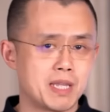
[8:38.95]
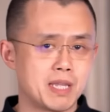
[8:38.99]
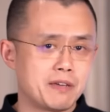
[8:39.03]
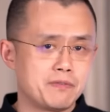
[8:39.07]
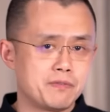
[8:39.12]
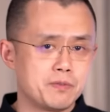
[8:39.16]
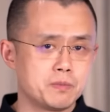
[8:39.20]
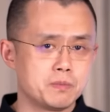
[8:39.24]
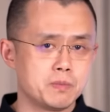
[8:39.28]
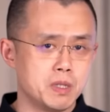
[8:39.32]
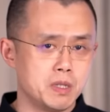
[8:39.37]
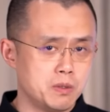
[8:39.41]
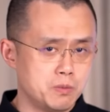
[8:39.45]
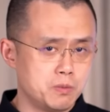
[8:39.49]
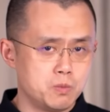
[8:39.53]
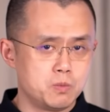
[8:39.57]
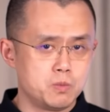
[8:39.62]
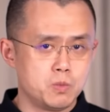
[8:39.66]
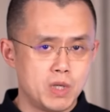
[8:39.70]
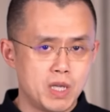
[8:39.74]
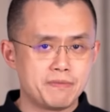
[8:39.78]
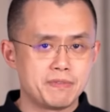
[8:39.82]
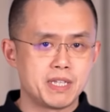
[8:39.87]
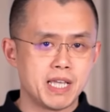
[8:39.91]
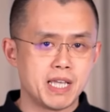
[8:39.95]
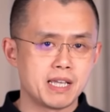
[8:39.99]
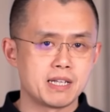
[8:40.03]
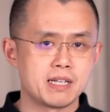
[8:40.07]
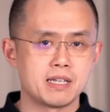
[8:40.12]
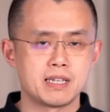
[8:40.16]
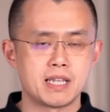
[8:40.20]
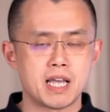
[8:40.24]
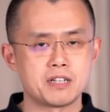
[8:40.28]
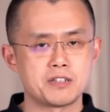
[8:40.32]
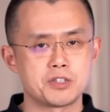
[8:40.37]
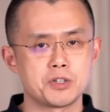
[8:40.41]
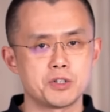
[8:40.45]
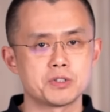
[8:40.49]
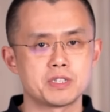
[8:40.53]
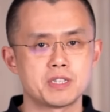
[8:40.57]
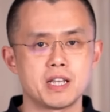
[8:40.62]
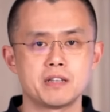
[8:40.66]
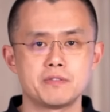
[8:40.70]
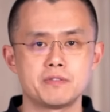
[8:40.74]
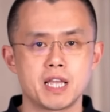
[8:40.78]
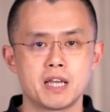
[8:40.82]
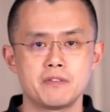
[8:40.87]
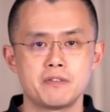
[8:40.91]
That we have data that shows
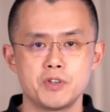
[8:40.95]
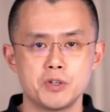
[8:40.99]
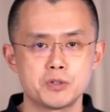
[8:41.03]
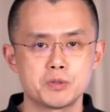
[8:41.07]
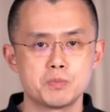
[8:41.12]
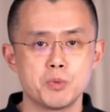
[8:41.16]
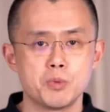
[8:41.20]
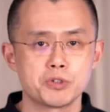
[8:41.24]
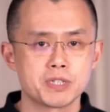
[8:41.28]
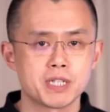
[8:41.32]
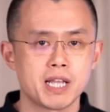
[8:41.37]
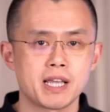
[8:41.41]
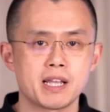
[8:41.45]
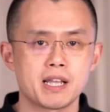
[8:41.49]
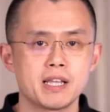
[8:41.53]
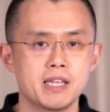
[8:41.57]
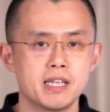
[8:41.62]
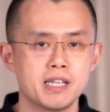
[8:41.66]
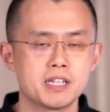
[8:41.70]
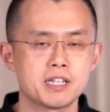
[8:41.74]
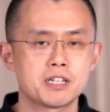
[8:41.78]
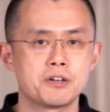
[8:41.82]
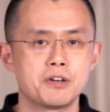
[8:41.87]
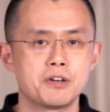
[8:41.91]
that that view is most likely